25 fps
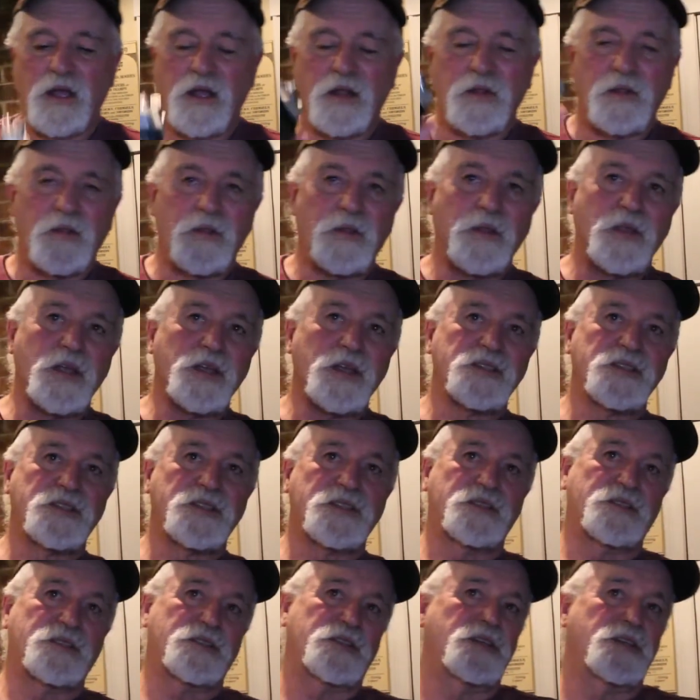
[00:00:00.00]

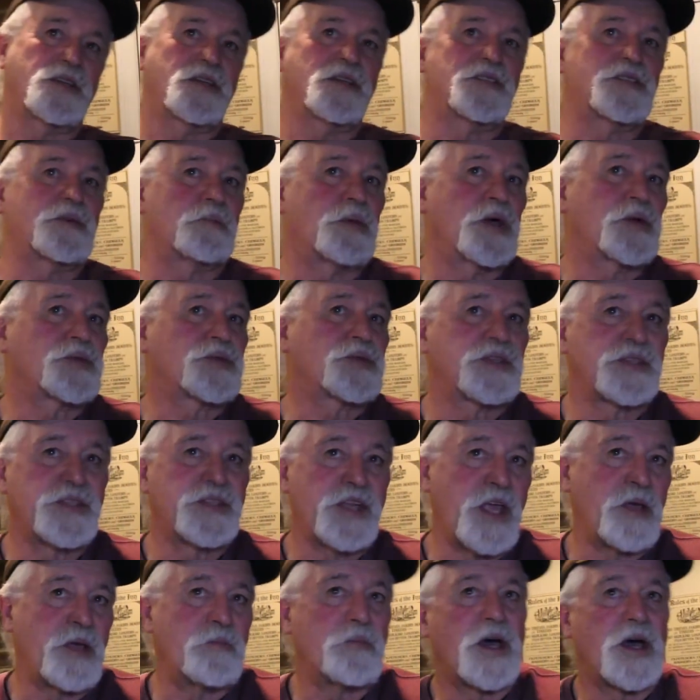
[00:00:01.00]
This is about the
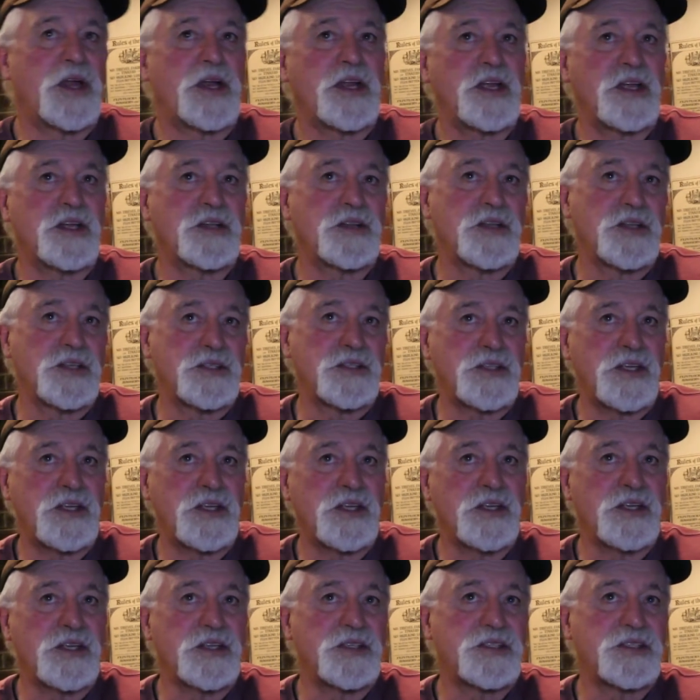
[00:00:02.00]
same money, and
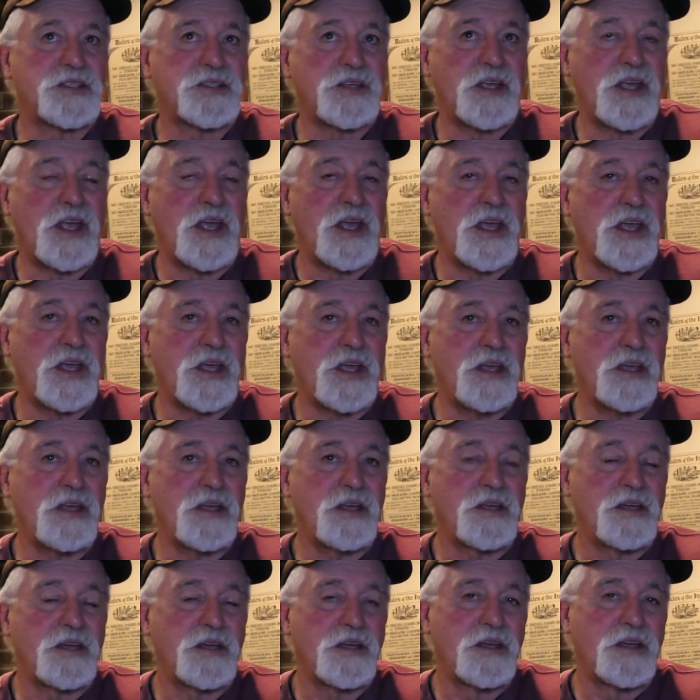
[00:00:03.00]
this is
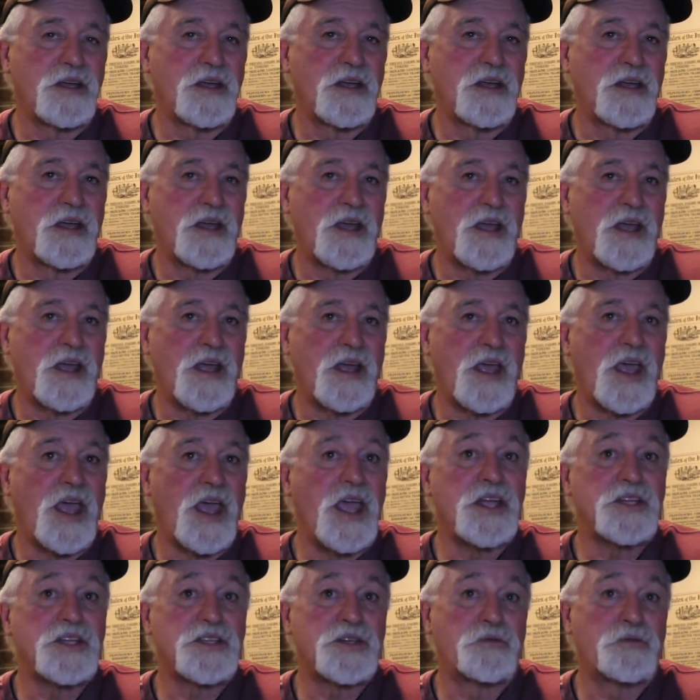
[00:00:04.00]
a
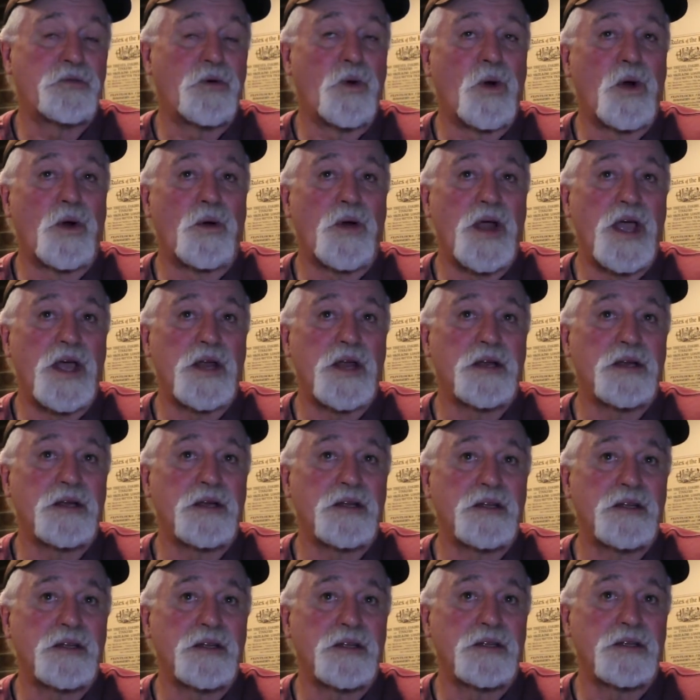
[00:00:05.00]

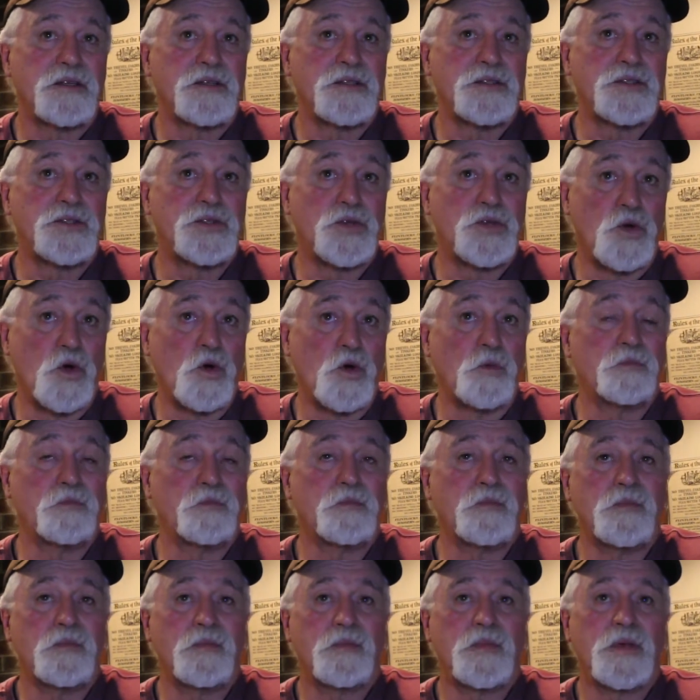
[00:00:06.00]
H4N Zoom